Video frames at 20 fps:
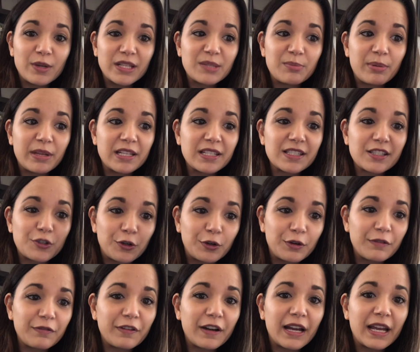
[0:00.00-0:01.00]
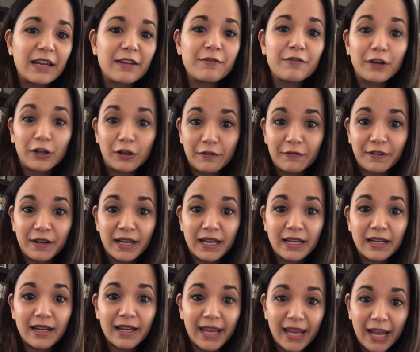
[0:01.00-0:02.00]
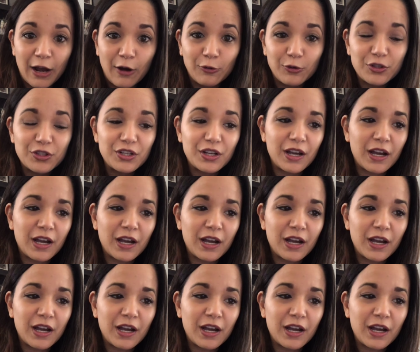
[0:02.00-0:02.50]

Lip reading: It's been a certified, verified account.